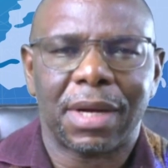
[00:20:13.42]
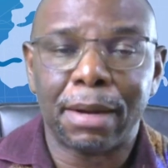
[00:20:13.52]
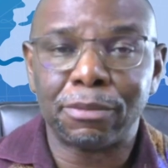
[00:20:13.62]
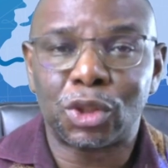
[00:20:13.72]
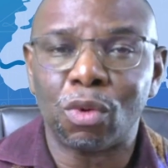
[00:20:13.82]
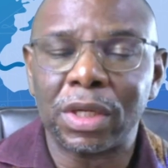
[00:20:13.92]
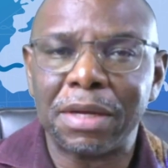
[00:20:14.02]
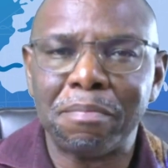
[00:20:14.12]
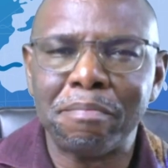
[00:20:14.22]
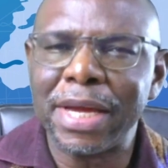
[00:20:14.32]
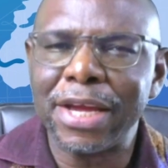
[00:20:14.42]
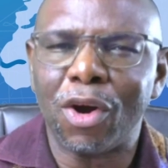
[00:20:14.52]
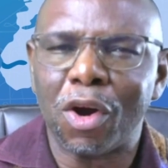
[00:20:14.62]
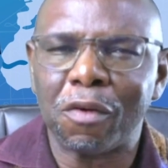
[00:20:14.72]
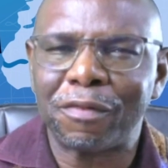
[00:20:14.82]
I am told the
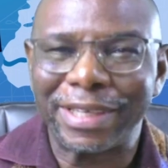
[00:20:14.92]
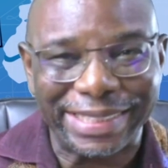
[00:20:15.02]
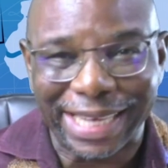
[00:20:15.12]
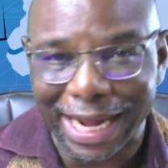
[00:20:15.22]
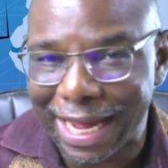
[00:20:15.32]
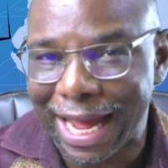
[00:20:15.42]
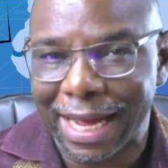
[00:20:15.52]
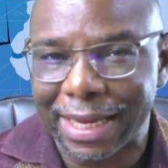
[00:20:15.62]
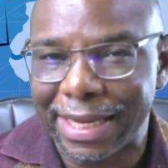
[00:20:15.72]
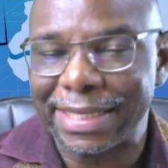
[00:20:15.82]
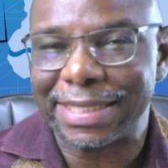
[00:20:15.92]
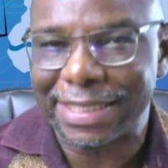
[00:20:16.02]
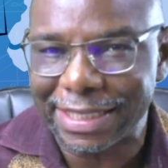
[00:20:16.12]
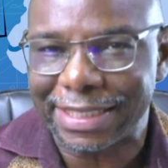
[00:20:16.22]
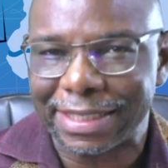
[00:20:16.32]
mayor of Dakar, a
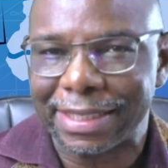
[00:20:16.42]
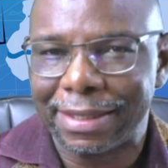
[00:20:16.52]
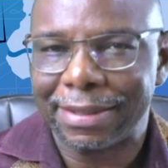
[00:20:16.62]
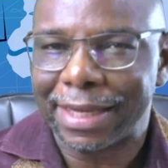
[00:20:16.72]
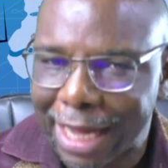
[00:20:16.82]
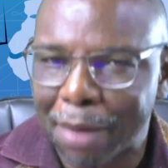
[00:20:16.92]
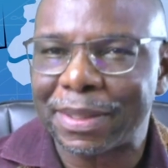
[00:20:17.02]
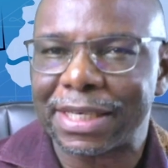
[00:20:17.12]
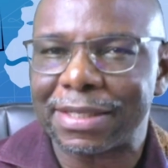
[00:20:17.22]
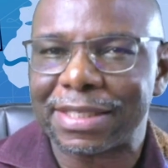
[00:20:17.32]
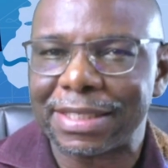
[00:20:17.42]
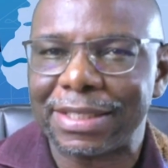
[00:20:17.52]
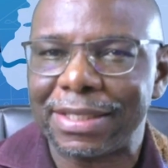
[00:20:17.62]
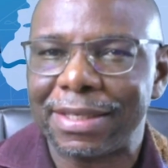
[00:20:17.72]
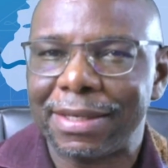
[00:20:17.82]
city, the capital
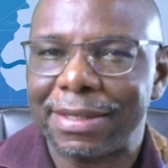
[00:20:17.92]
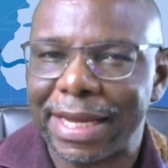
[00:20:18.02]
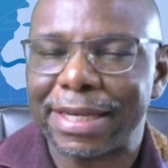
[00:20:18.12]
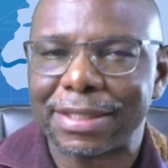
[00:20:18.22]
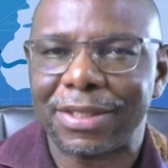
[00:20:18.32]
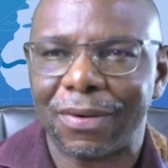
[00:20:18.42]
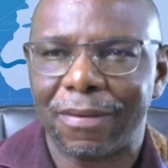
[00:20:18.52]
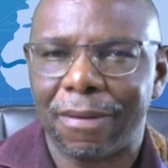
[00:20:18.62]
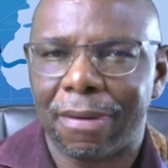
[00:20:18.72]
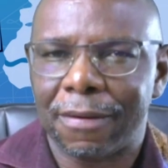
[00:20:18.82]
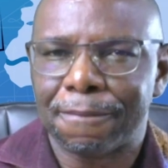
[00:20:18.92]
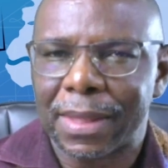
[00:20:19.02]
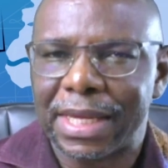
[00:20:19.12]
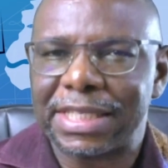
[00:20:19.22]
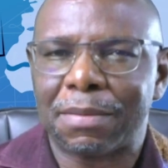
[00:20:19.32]
city next door,
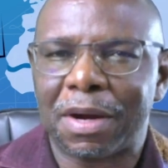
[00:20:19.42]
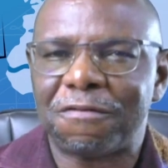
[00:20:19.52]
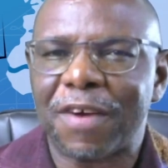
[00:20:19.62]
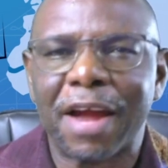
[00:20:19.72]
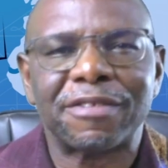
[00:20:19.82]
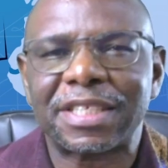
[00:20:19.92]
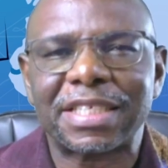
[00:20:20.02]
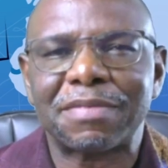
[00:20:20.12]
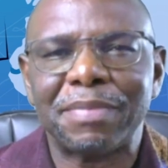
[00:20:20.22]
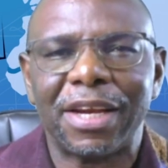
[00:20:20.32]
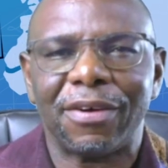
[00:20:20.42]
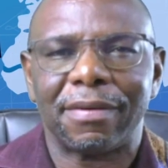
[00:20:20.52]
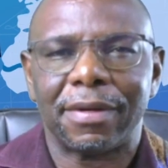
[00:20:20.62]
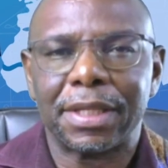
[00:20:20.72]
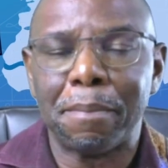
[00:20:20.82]
is about 5-6 million.
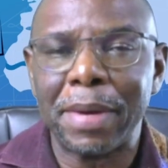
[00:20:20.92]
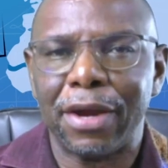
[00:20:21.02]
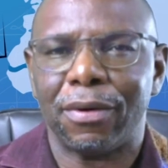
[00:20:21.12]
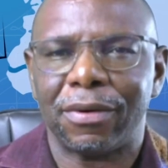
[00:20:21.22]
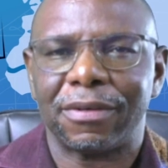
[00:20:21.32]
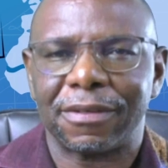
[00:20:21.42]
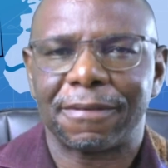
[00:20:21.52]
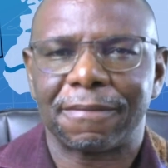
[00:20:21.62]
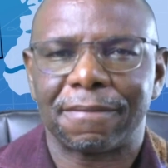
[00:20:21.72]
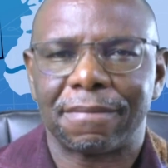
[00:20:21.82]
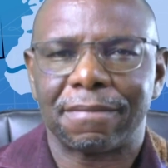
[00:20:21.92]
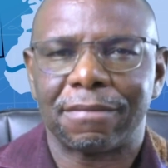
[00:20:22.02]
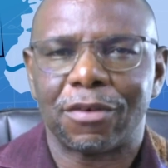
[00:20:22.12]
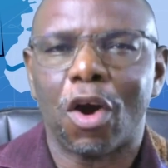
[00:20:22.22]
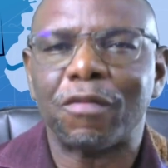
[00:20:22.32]
The mayor
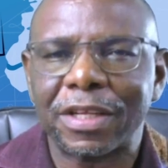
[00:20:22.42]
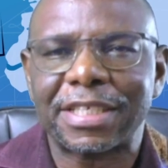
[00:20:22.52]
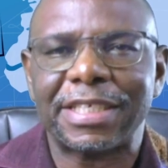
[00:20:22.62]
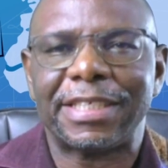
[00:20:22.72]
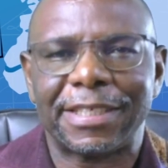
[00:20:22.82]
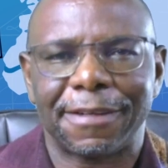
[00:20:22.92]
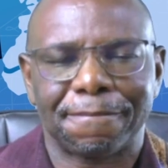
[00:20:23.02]
of the city.